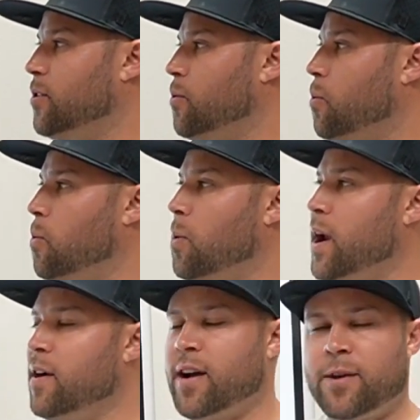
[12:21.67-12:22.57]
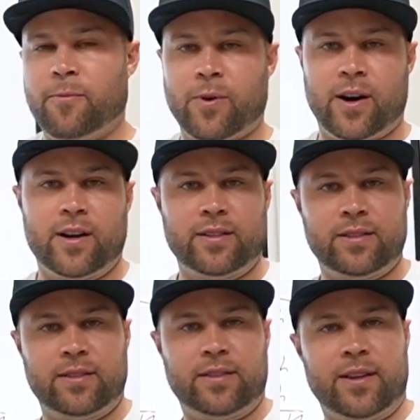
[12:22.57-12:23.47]
where I
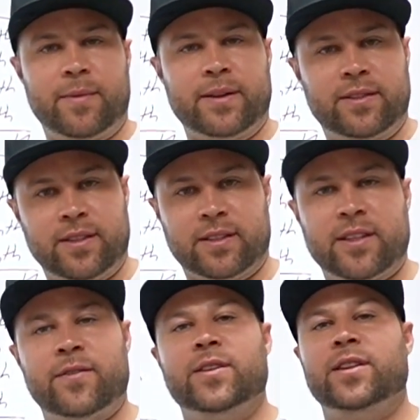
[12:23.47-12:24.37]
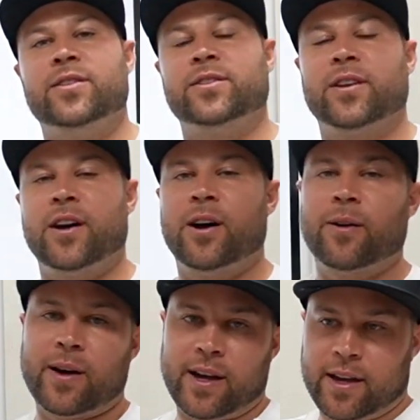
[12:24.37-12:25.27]
was about 6-7 years
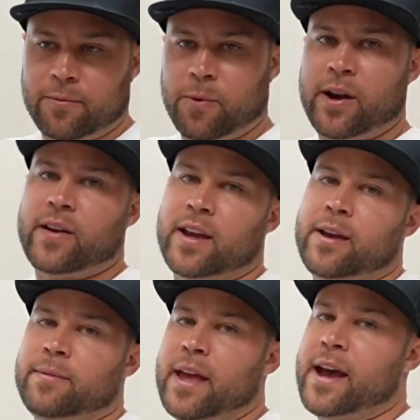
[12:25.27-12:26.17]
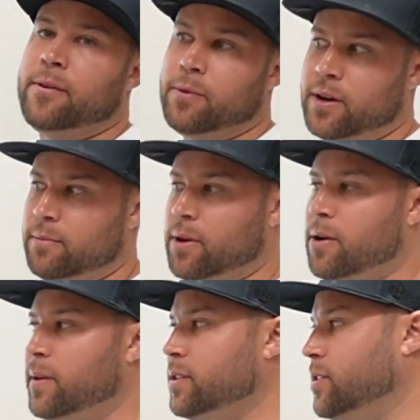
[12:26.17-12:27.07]
ago and where I am now and where I'm
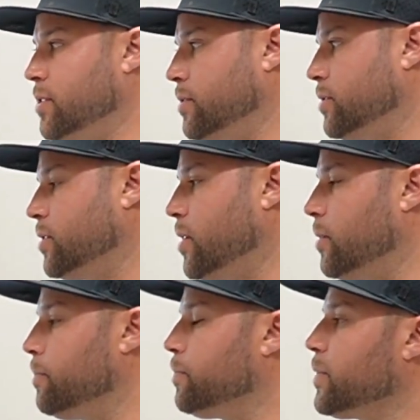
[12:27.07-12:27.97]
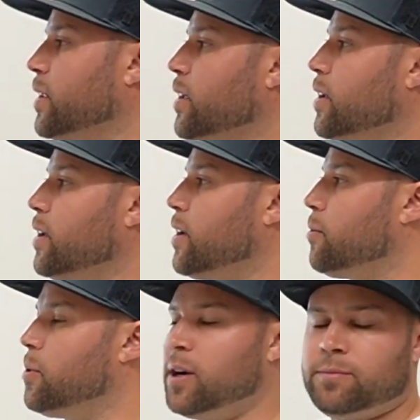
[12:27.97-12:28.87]
going to. So
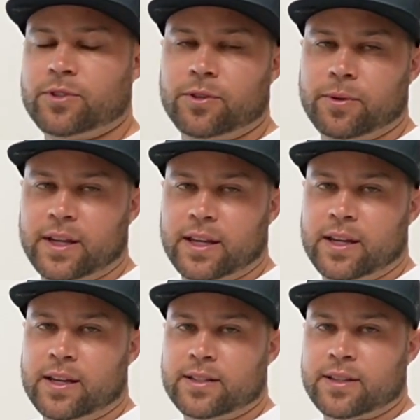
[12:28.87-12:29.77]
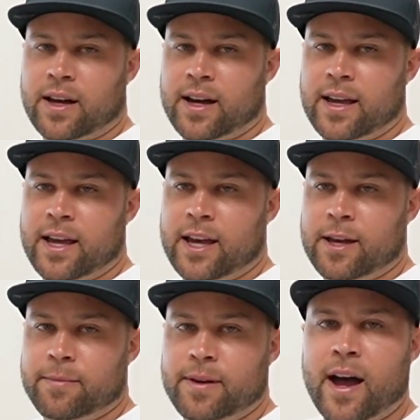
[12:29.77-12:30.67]
what I'm doing is I
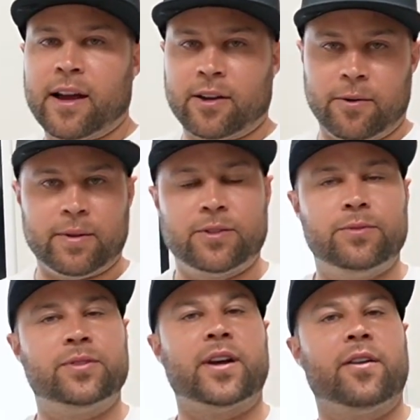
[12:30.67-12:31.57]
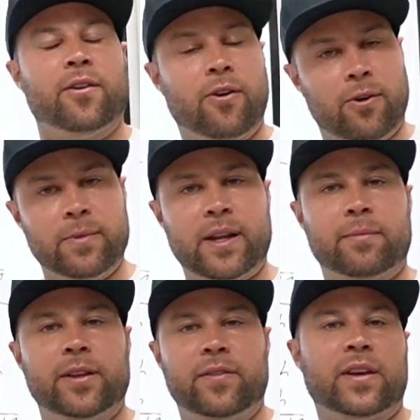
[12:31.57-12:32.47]
am not going to sell the home that
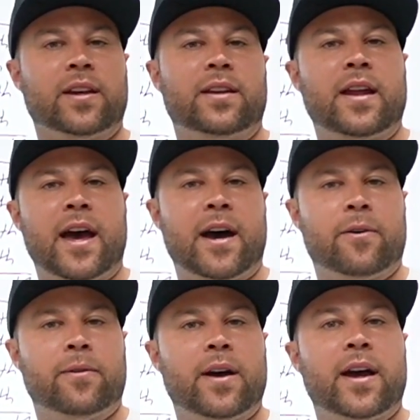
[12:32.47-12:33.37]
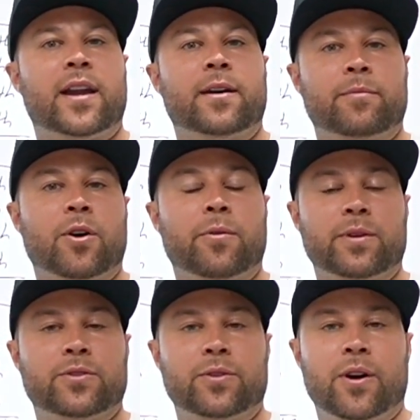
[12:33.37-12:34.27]
I'm living in now, and I'm
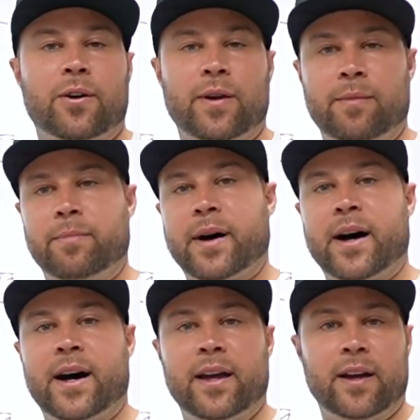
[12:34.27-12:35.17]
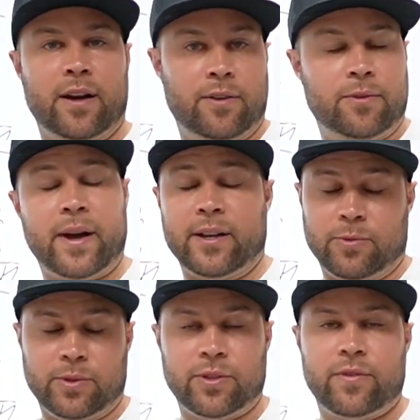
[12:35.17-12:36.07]
going to go and buy a new house,
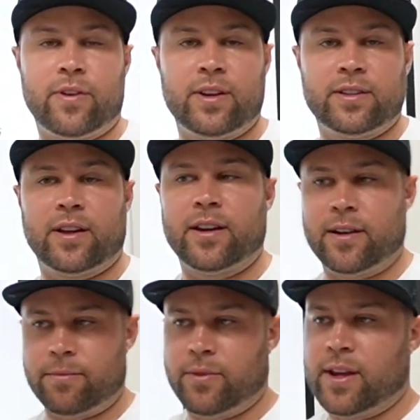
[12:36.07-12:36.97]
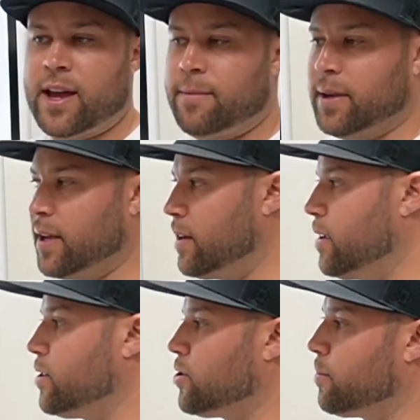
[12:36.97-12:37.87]
which I've already done, and I'm rehabbing it.
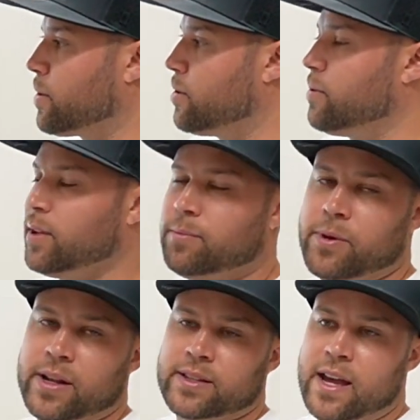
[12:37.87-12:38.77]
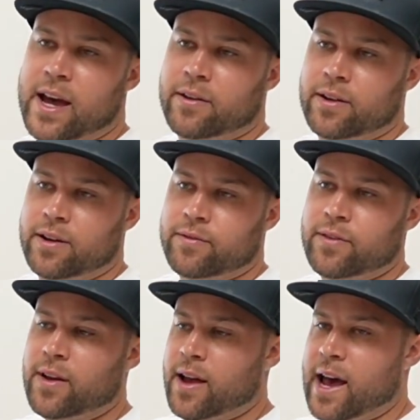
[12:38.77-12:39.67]
So I'm going to really break down of
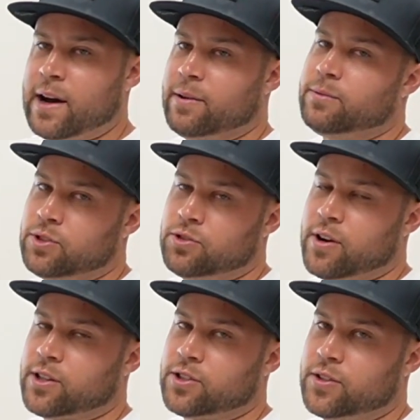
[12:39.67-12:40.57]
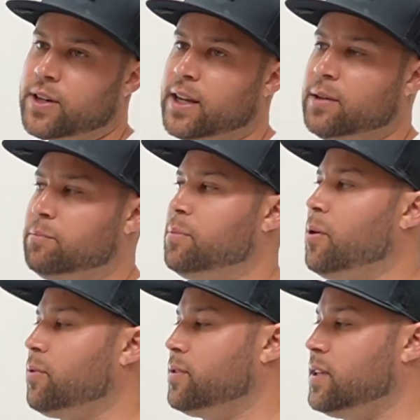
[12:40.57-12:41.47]
how I'm structuring
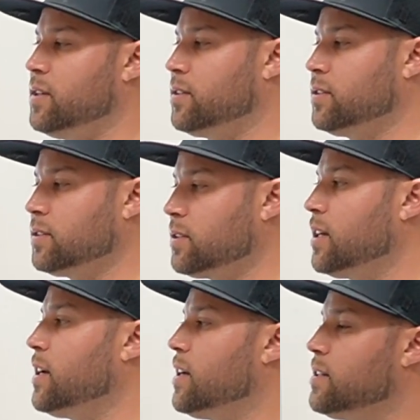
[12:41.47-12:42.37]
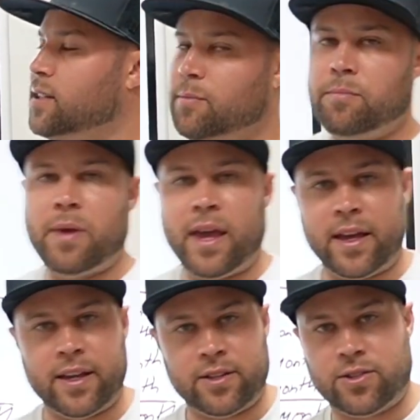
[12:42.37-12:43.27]
both deals to
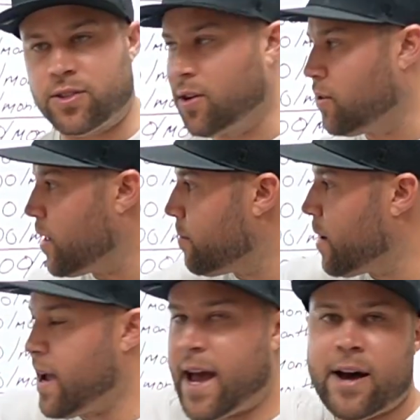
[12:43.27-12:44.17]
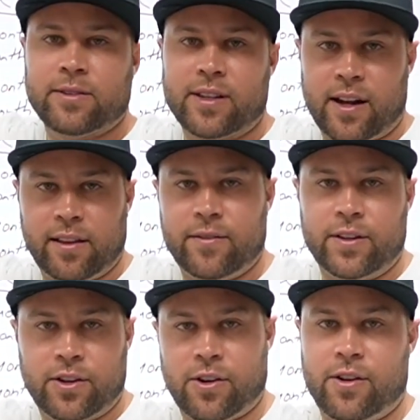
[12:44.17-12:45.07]
make it so that my house that I live
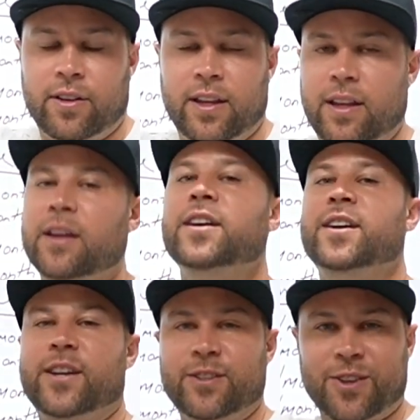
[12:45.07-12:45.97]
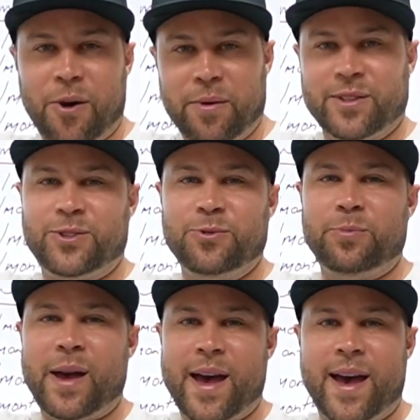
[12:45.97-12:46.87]
in currently is going to
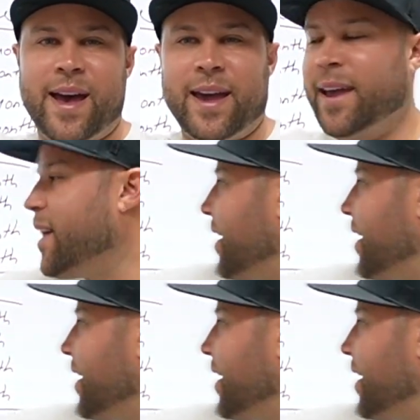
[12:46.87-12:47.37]
pay